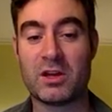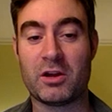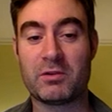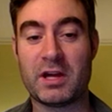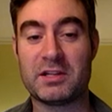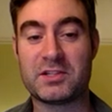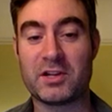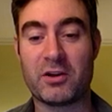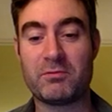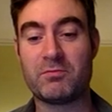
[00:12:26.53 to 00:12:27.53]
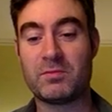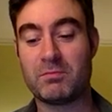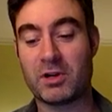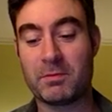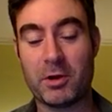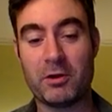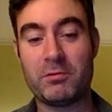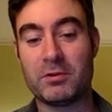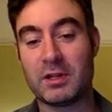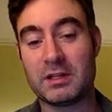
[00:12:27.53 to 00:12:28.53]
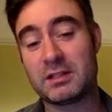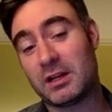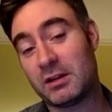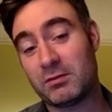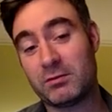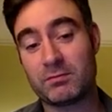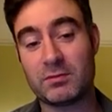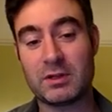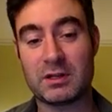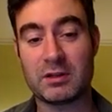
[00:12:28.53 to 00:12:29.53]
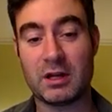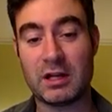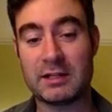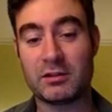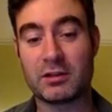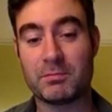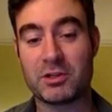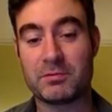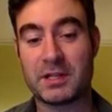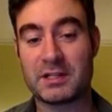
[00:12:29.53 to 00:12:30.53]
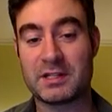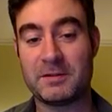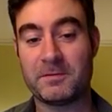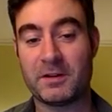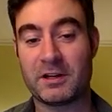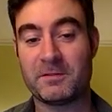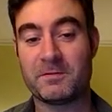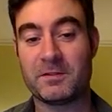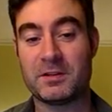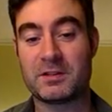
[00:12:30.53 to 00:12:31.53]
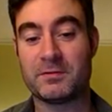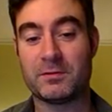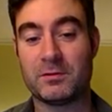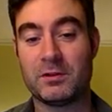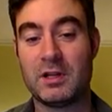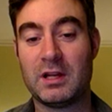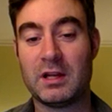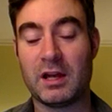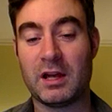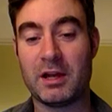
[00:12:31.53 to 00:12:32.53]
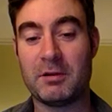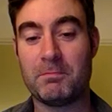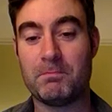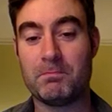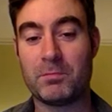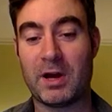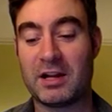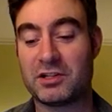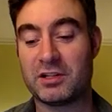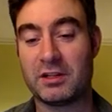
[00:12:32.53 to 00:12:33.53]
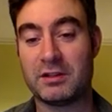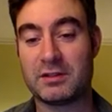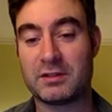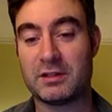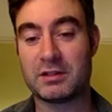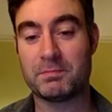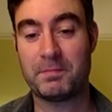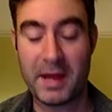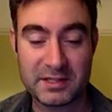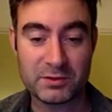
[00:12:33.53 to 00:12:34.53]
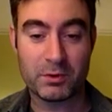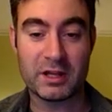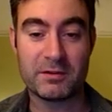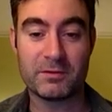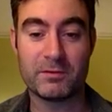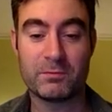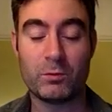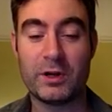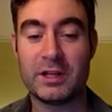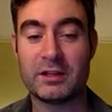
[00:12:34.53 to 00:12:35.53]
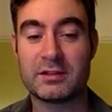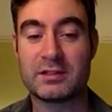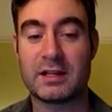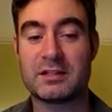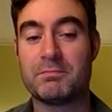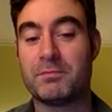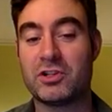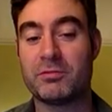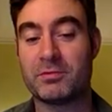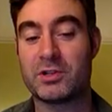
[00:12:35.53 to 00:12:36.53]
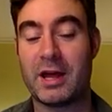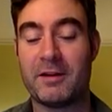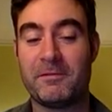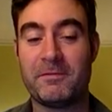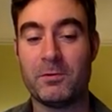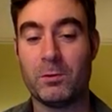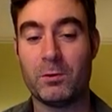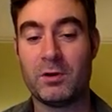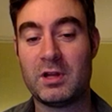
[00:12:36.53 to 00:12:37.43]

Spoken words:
Okay, so my opponent, and I had a look at bishop takes c5 first of all, but actually there's a better way of winning. There's actually bishop to f4.